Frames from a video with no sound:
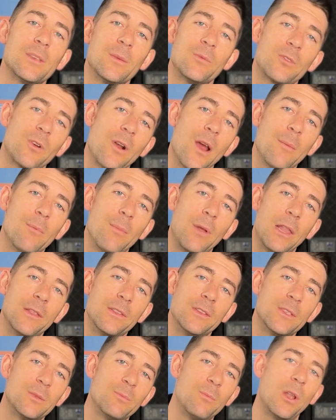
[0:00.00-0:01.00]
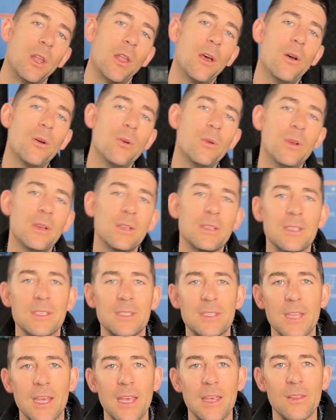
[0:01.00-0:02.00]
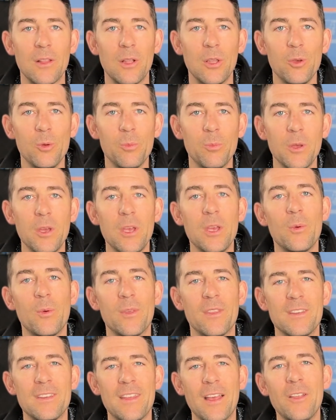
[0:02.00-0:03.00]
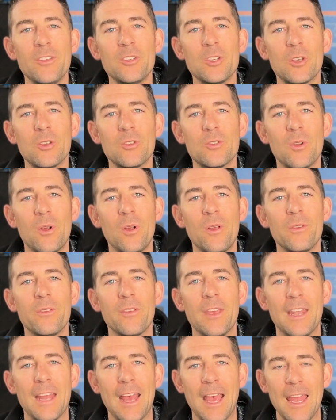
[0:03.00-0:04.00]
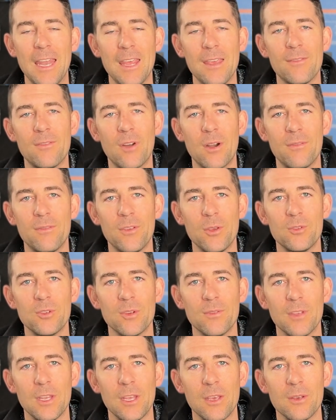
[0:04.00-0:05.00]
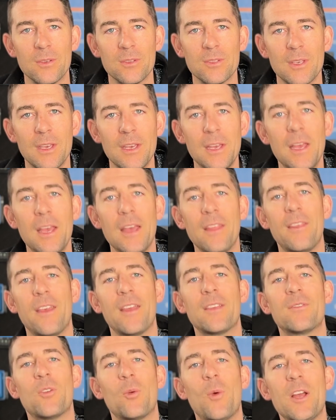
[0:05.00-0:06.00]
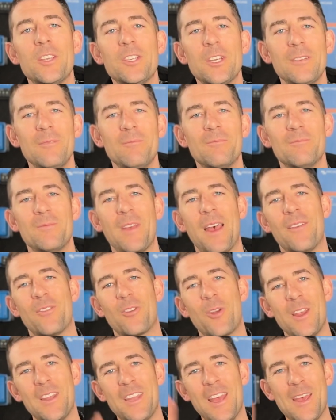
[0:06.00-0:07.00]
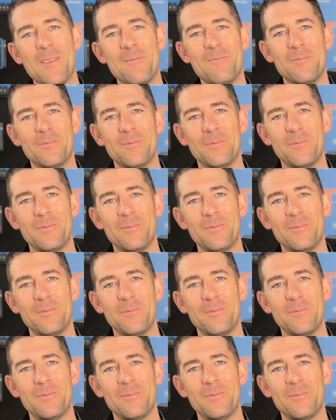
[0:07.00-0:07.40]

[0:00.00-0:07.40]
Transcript: subscribe buttons below to stay in the loop with intelligent controls and any of our future videos. Thanks for watching. Have a great day.